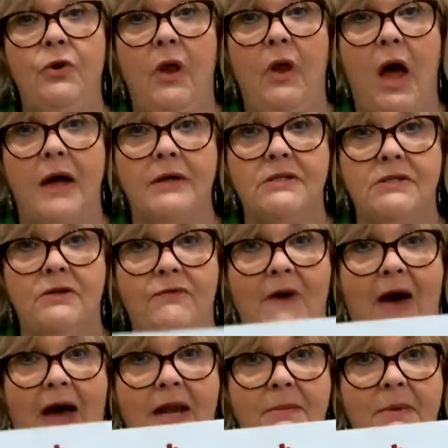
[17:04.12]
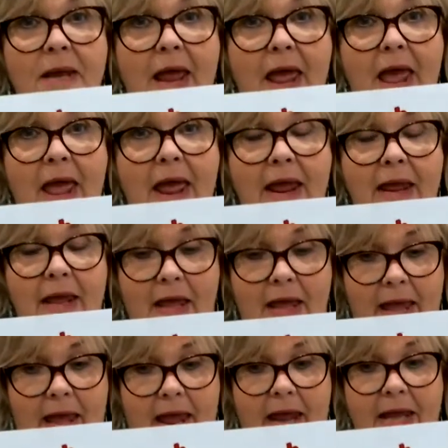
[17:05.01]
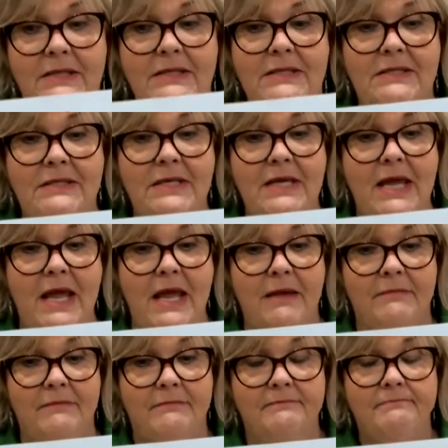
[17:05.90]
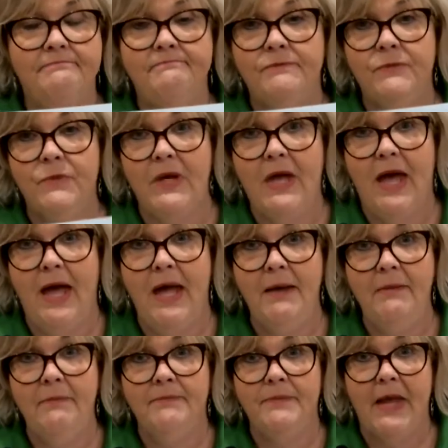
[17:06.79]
lots of vitamin A and C, okay?